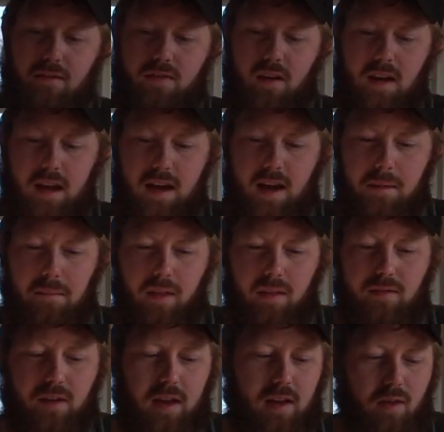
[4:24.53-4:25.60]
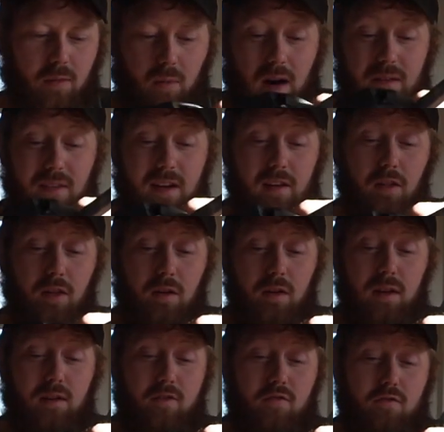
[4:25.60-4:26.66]
I've done a couple of videos where I've
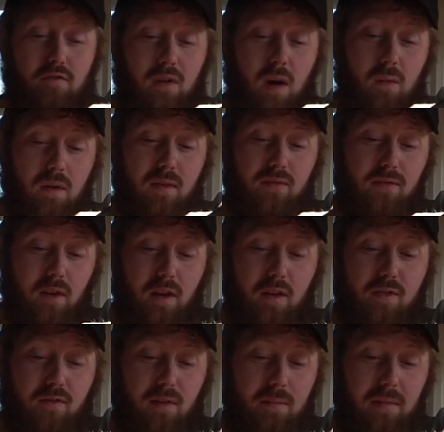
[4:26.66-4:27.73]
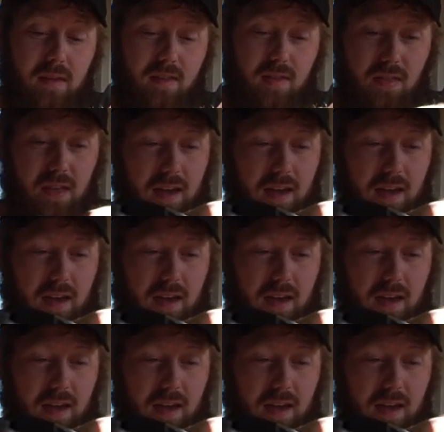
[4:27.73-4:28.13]
included drone footage from this